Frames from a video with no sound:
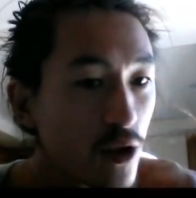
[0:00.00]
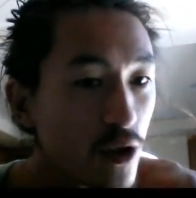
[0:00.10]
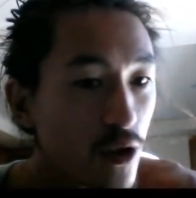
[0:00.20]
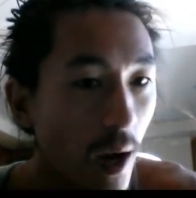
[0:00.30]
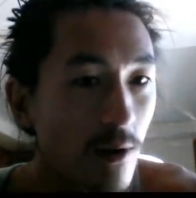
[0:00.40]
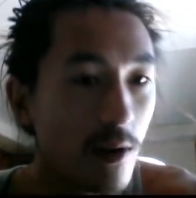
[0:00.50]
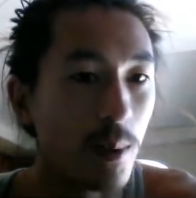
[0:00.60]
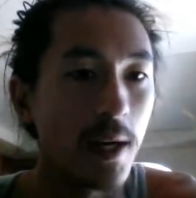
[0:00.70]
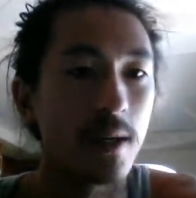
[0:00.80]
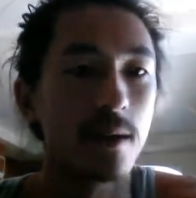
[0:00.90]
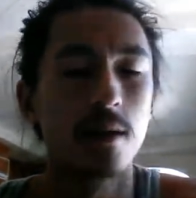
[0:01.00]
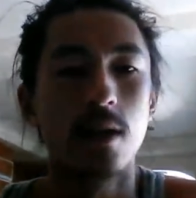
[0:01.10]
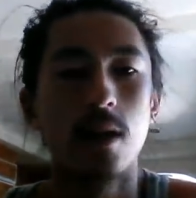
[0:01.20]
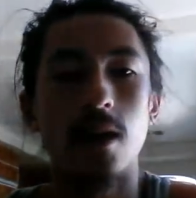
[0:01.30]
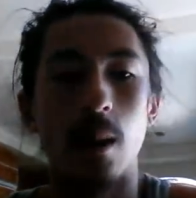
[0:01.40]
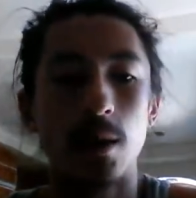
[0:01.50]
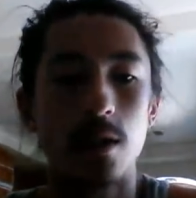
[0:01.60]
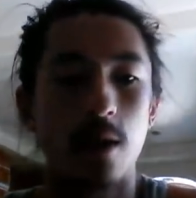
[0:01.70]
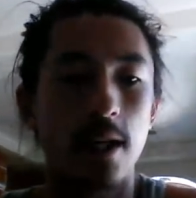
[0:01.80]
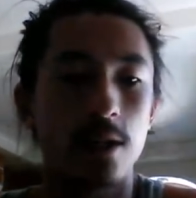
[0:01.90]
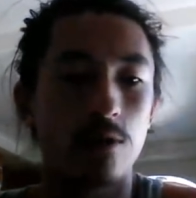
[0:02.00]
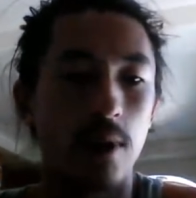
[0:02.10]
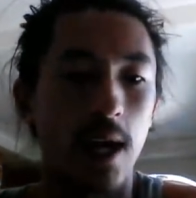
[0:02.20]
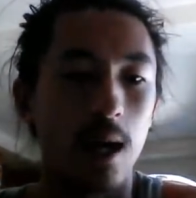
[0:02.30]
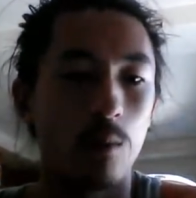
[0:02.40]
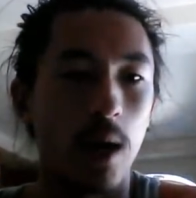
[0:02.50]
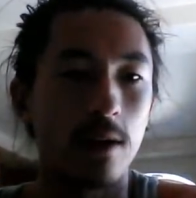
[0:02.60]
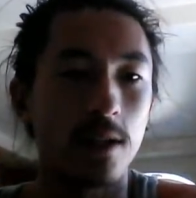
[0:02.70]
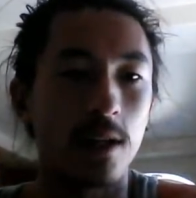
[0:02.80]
Trilobite. I'm going to go ahead and grab Wily